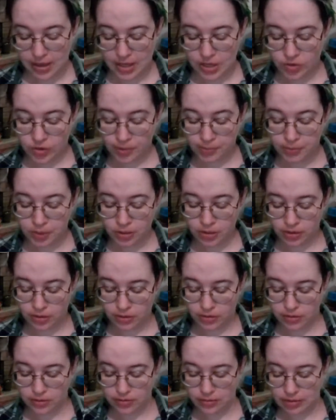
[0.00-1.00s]
He crept
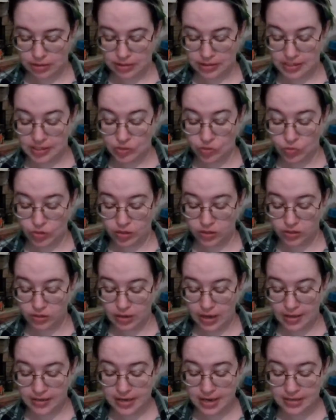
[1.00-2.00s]
on, and as he
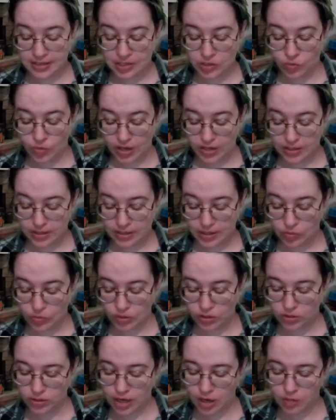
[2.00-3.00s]
went, he
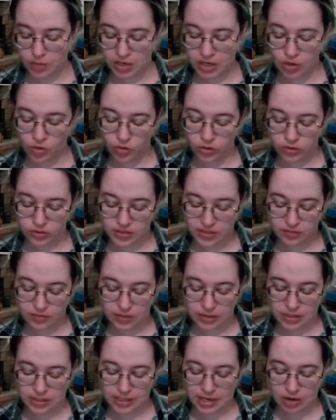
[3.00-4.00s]
wondered how many orcs lived
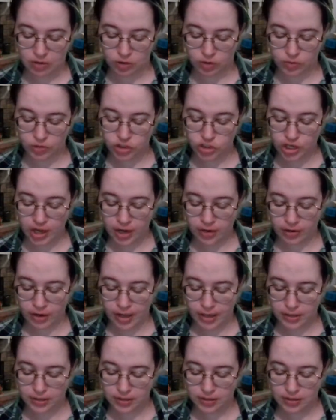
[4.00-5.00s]
in the tower with
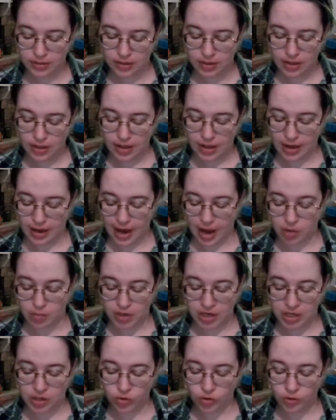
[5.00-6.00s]
Shagrat, and how
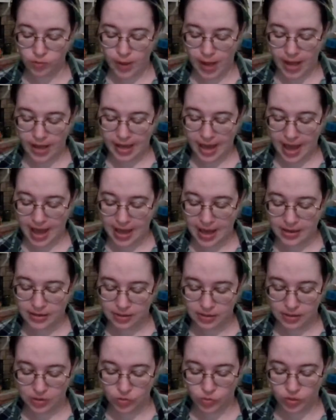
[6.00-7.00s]
many Gorbag
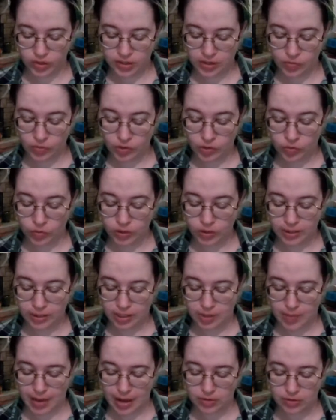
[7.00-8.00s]
had, and what they were
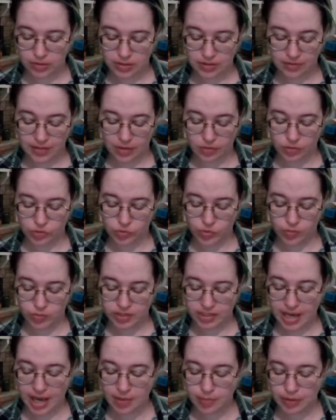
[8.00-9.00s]
quarreling about, if that was what
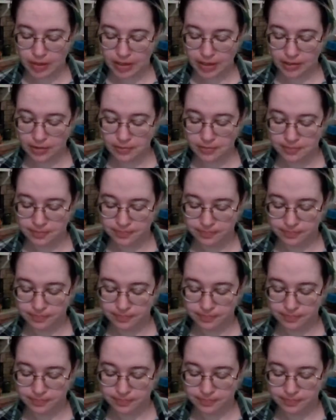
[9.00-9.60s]
was happening.